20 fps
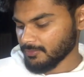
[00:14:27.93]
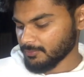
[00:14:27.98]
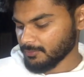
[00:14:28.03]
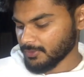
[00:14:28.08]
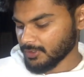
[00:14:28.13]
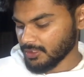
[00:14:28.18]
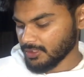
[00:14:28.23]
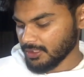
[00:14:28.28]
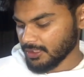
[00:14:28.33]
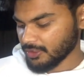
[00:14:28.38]

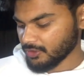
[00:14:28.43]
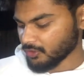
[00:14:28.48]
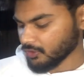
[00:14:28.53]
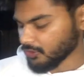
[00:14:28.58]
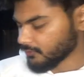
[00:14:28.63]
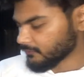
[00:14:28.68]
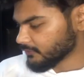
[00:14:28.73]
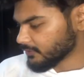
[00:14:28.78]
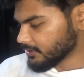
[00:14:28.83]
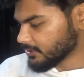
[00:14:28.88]
Bernard
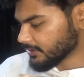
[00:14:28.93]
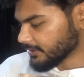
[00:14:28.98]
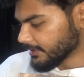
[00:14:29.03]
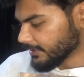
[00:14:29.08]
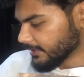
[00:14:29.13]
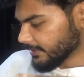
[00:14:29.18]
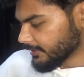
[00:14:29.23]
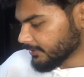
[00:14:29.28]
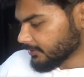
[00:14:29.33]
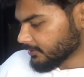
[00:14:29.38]
Cornwell
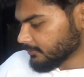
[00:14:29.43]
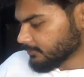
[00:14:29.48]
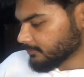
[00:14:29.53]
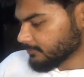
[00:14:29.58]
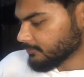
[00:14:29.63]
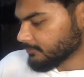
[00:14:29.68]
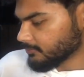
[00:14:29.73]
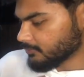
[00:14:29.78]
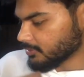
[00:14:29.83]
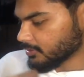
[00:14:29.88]
again,
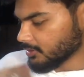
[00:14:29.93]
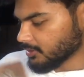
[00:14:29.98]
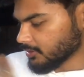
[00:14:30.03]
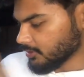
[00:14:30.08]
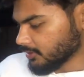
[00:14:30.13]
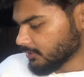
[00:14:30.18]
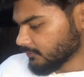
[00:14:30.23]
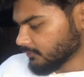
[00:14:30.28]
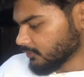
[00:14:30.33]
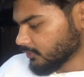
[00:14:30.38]

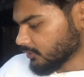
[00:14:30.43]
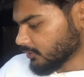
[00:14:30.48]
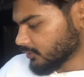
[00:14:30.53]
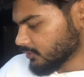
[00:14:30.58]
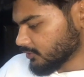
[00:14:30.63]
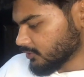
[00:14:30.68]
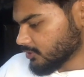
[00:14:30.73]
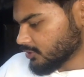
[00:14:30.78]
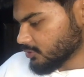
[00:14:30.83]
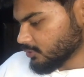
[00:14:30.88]
I've got
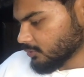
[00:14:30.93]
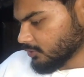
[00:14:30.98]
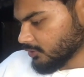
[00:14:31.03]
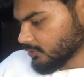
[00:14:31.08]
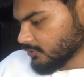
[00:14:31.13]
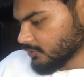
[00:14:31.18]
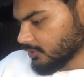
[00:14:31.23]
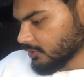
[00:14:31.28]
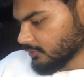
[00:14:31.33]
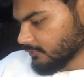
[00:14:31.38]
2 or
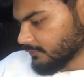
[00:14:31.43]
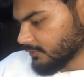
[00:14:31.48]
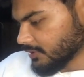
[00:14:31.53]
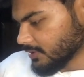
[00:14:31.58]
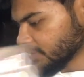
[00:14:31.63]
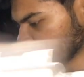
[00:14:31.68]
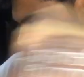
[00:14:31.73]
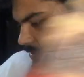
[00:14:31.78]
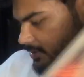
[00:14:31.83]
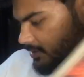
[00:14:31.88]
3 of
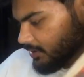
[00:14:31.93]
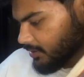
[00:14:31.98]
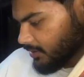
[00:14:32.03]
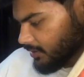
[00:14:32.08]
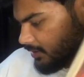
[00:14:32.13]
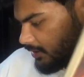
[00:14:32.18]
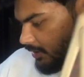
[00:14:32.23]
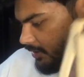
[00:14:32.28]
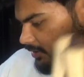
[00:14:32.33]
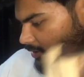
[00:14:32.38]
his
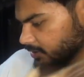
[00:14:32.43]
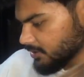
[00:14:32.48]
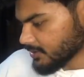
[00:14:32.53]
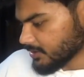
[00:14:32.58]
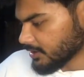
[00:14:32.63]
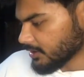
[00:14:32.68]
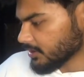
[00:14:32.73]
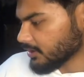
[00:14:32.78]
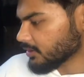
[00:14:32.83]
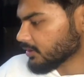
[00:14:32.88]

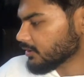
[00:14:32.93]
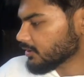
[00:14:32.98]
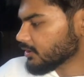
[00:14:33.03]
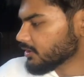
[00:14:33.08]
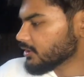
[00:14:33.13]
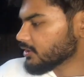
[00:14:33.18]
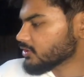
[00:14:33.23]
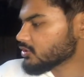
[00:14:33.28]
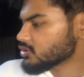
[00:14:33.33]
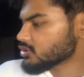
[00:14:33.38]
continuously.
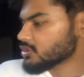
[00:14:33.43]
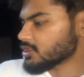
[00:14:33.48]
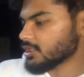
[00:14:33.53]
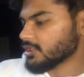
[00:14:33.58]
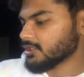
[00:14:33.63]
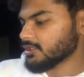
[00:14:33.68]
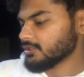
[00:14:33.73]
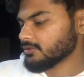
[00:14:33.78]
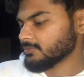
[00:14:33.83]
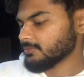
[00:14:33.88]

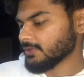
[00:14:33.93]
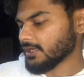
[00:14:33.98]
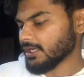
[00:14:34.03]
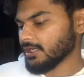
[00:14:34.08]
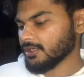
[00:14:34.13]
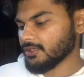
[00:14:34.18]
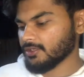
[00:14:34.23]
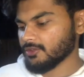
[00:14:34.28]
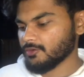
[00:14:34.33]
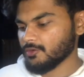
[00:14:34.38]
Terran
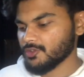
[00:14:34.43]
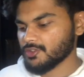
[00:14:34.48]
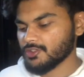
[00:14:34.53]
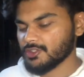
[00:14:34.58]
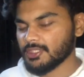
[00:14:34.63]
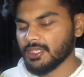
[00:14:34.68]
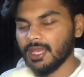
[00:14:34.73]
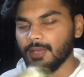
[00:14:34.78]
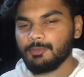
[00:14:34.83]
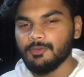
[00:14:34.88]
by Christian
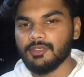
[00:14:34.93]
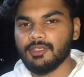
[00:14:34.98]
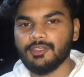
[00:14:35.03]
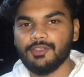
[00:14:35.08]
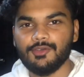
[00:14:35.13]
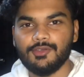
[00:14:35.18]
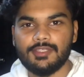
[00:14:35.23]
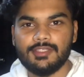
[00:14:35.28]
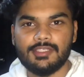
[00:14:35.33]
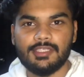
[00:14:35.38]
Cameron.
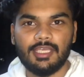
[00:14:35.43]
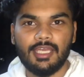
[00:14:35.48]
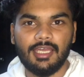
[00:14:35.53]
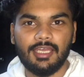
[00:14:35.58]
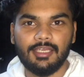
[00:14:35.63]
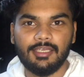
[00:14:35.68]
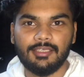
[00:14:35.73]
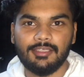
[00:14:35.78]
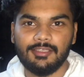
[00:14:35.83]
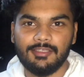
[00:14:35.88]
You can see
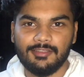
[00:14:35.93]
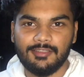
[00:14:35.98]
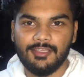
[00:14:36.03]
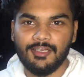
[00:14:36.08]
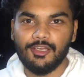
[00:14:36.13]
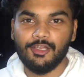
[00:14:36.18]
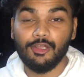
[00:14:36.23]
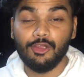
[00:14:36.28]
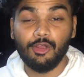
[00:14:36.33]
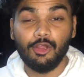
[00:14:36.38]
there
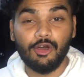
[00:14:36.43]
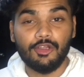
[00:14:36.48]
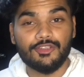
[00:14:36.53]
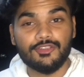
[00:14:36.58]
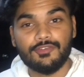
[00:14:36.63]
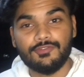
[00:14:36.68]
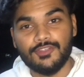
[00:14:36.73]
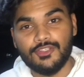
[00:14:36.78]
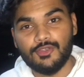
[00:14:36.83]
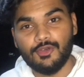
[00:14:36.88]
are lots
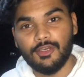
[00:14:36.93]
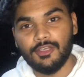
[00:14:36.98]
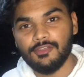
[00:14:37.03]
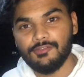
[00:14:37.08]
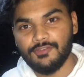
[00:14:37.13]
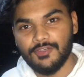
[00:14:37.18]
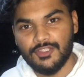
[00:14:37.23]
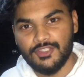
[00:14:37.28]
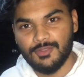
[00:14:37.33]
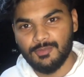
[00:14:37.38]
of historical
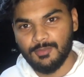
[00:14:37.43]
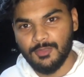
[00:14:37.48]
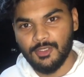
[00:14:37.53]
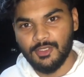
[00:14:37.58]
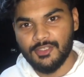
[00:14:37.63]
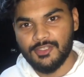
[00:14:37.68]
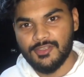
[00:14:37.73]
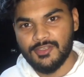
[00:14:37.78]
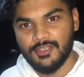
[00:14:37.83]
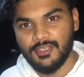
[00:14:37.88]
fiction
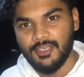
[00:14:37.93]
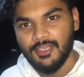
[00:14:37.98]
books